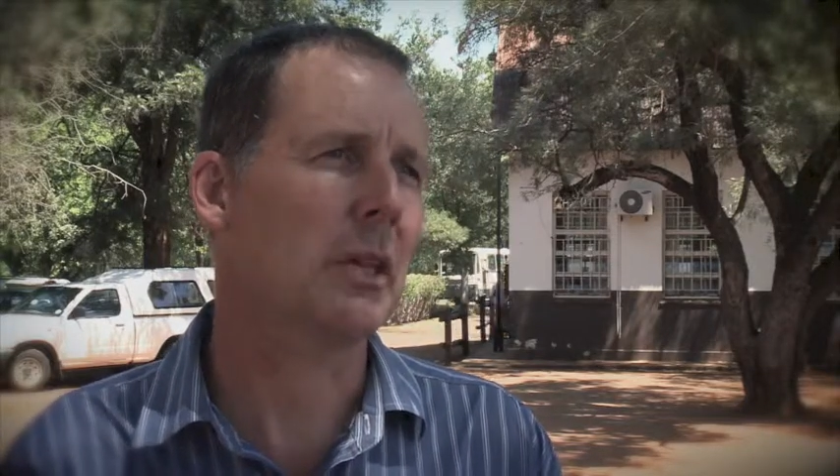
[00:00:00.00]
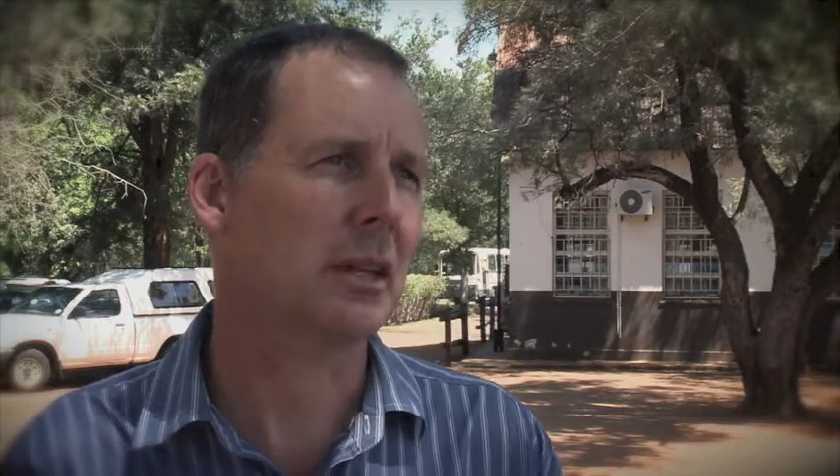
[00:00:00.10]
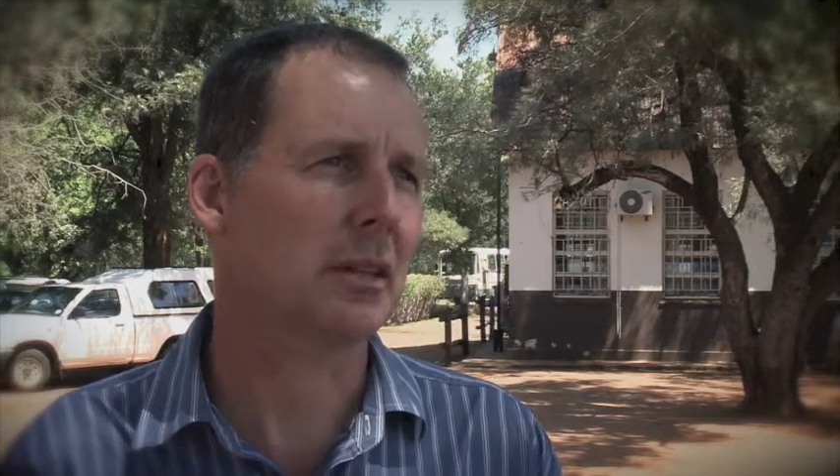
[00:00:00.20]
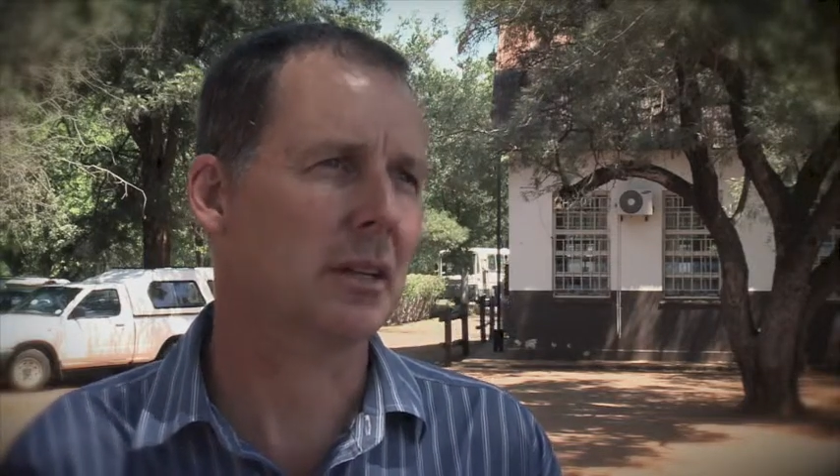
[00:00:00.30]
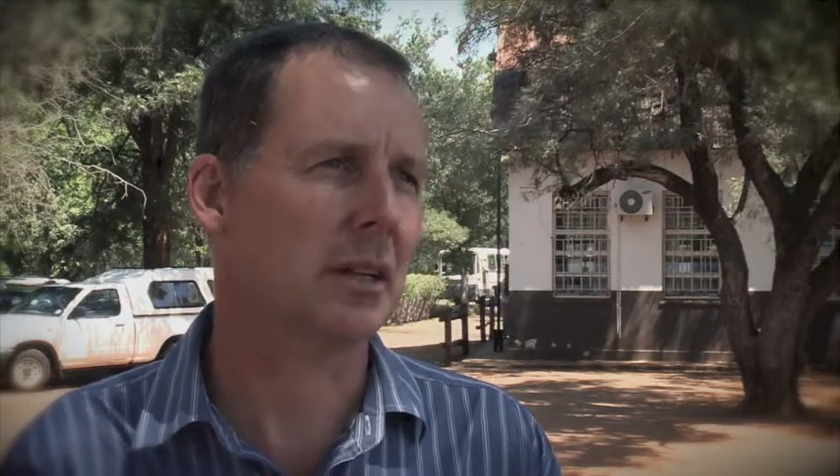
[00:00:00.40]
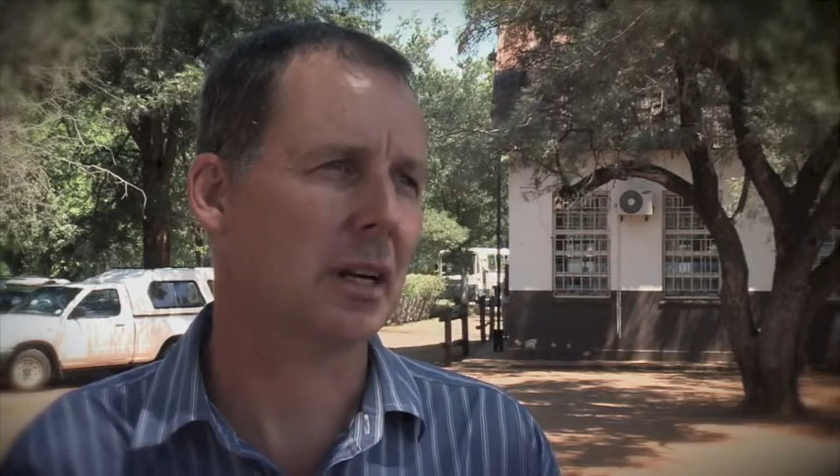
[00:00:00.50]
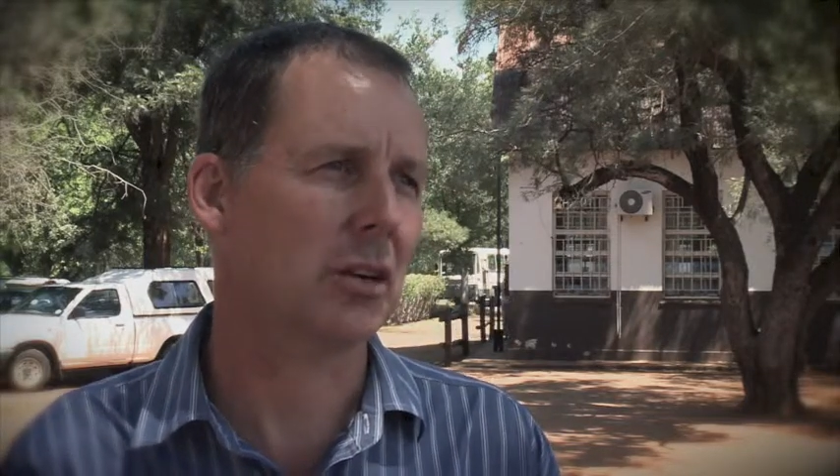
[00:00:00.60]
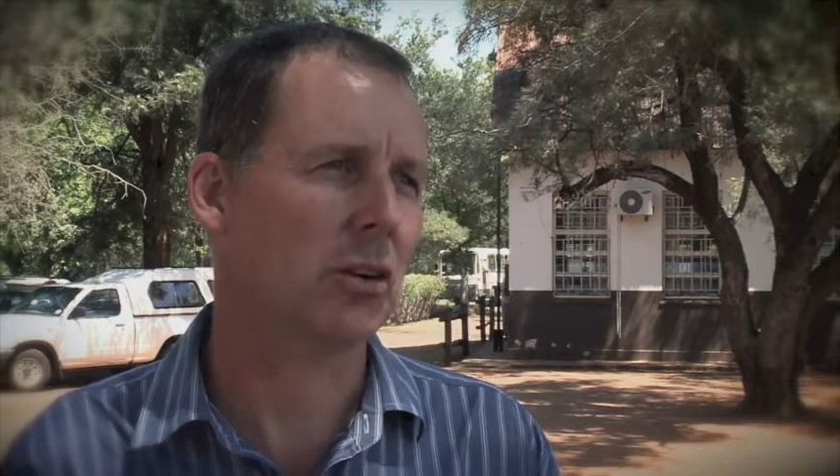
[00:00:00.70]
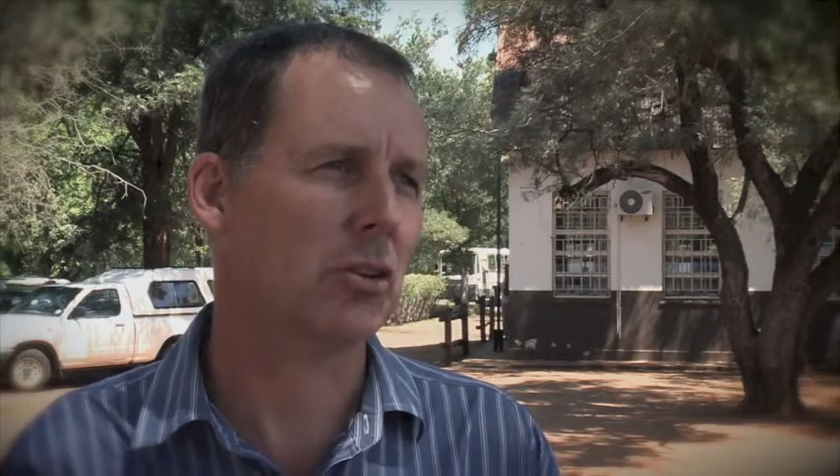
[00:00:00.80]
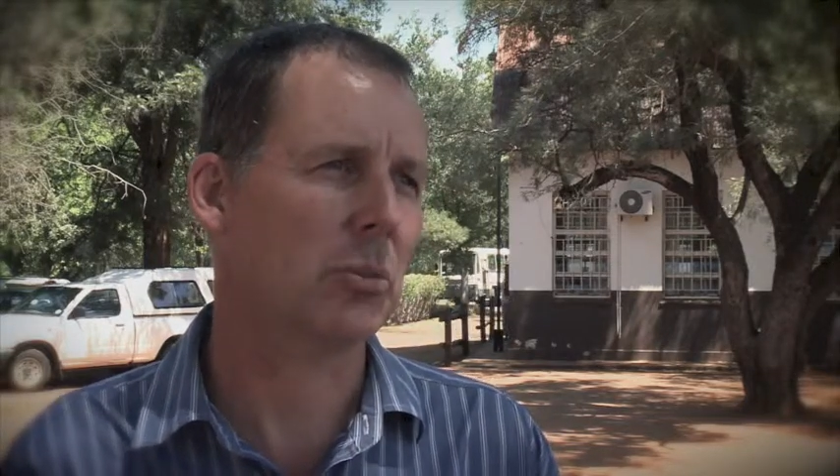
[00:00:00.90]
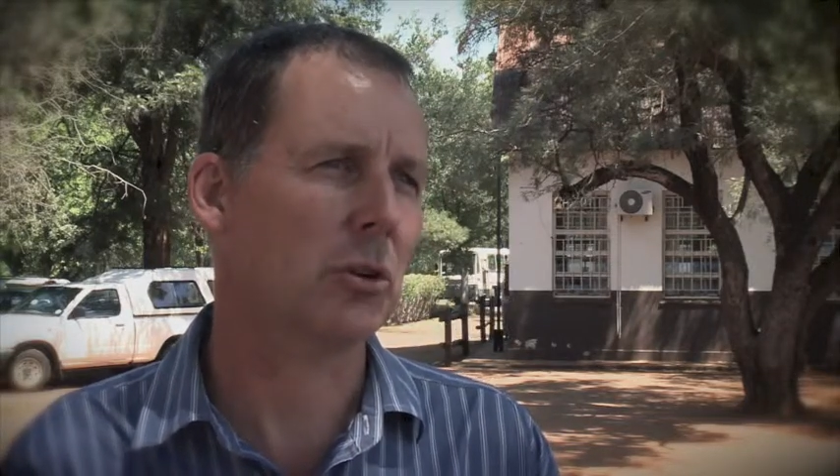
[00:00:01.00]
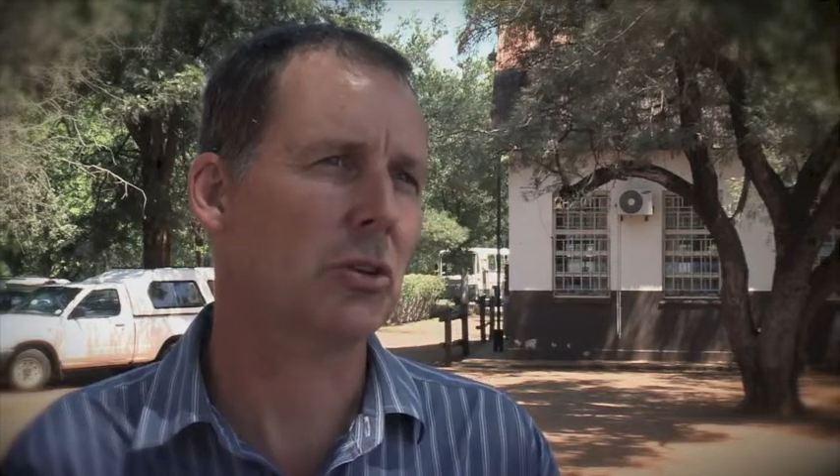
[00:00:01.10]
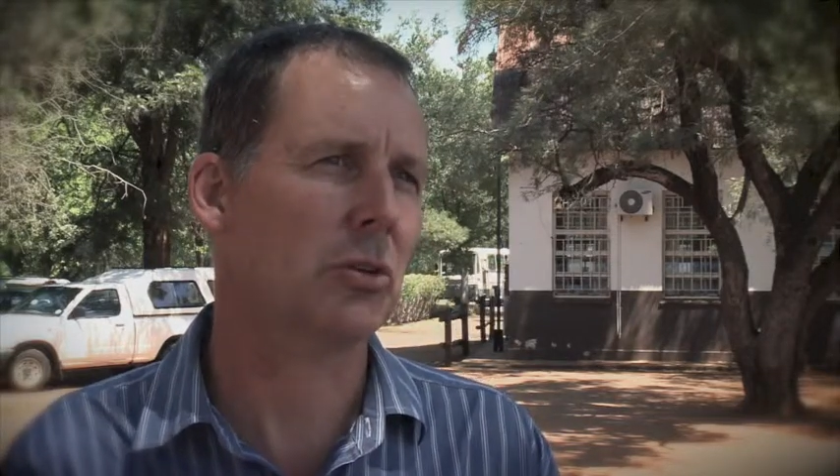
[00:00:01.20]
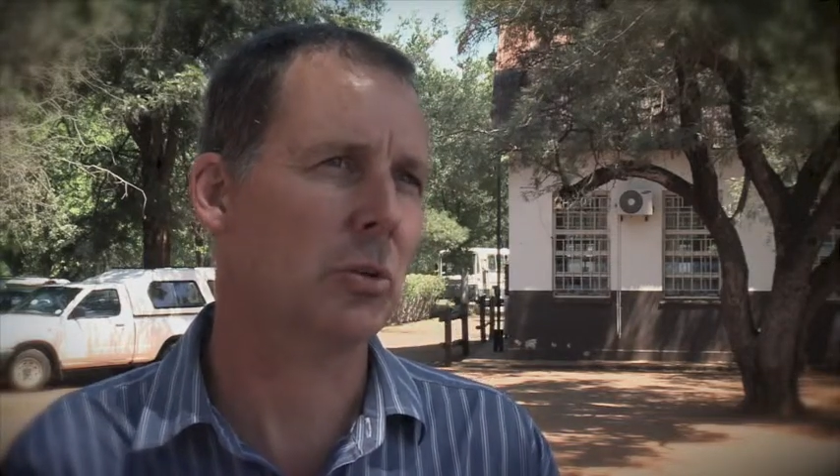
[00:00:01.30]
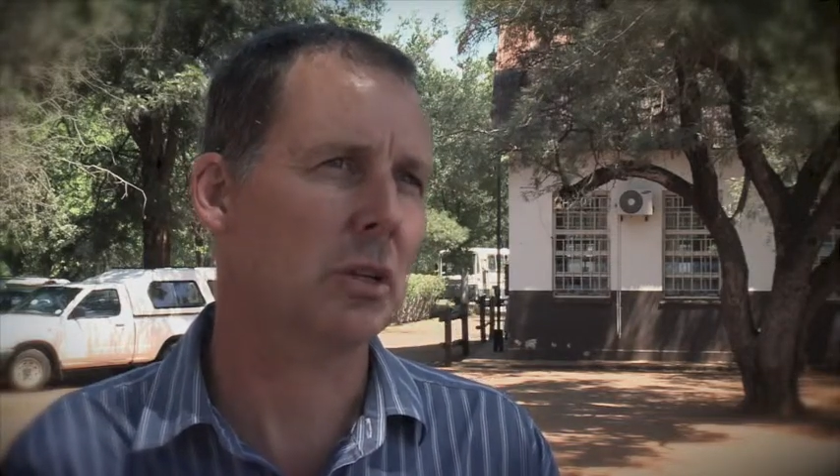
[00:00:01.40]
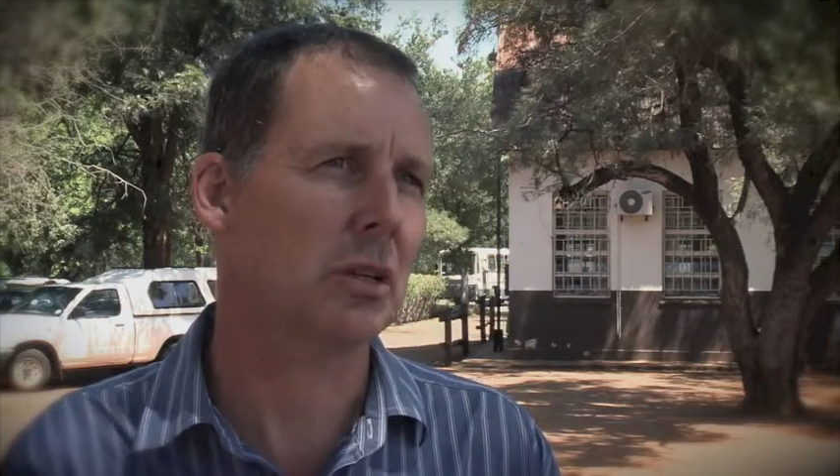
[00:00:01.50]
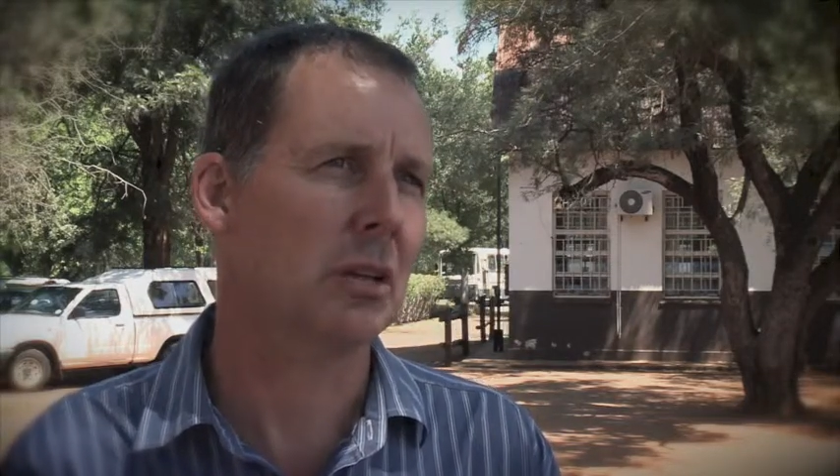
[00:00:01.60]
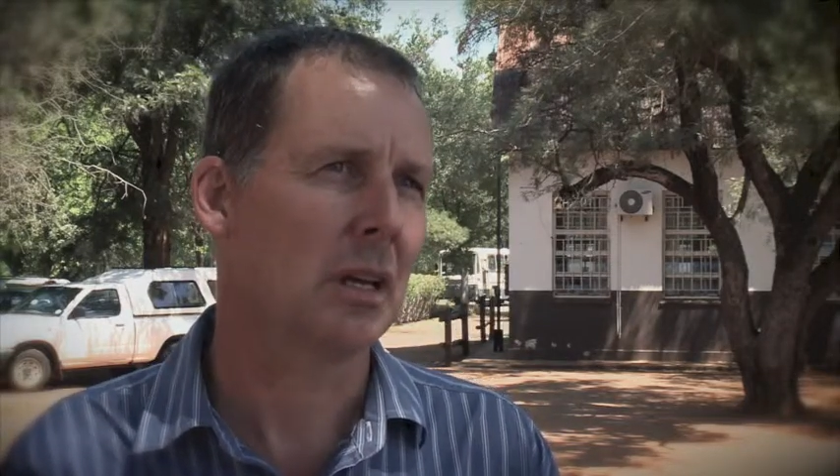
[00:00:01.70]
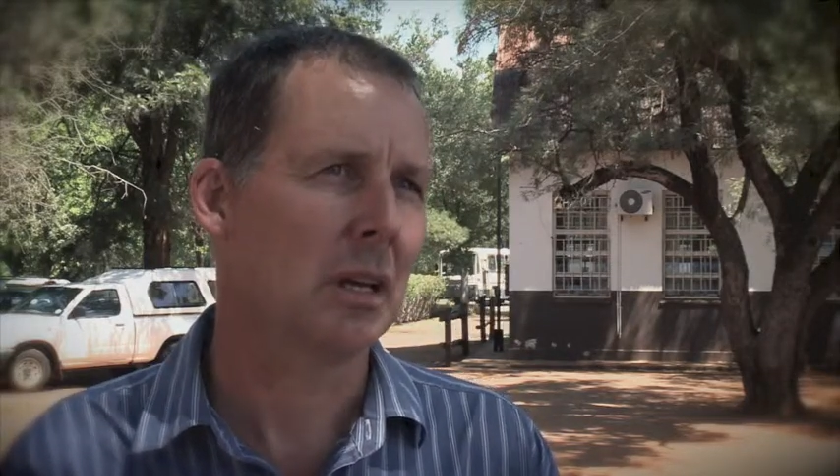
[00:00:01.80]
that our contribution would